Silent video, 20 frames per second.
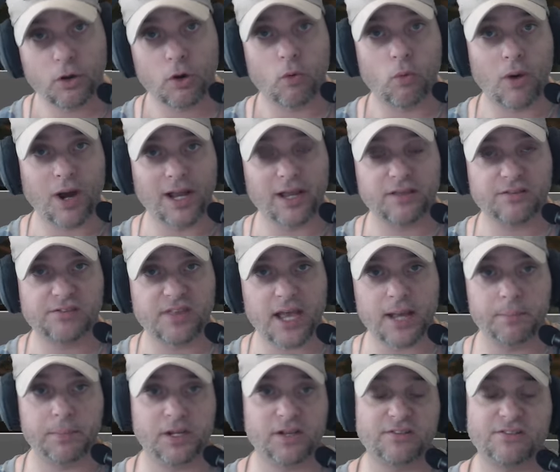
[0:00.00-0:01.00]
Why is
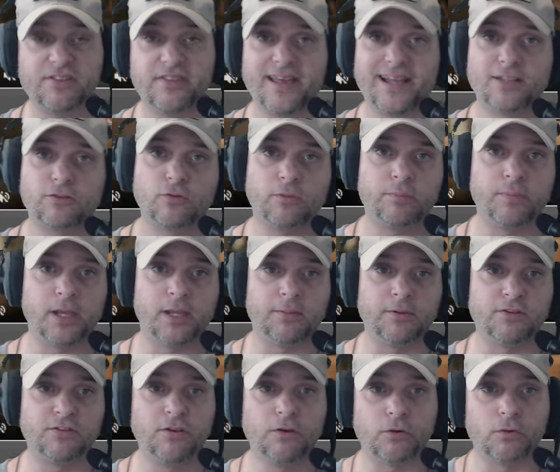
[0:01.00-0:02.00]
that? Because that's what
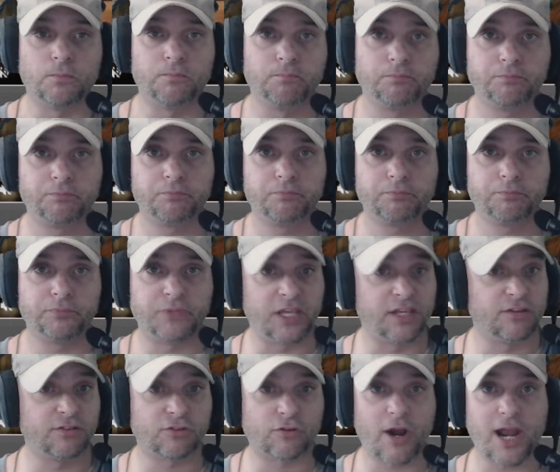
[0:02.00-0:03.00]
babies do.
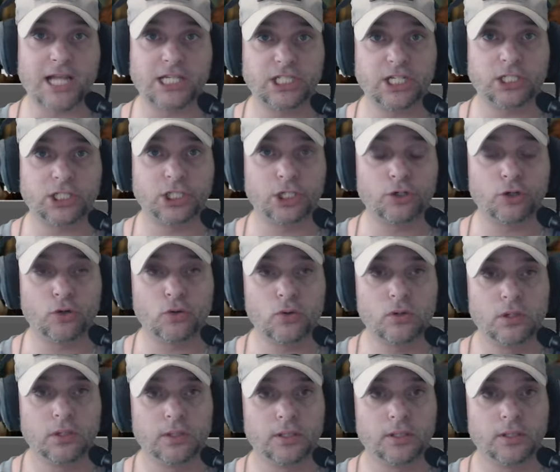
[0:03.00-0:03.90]
They scratch at you.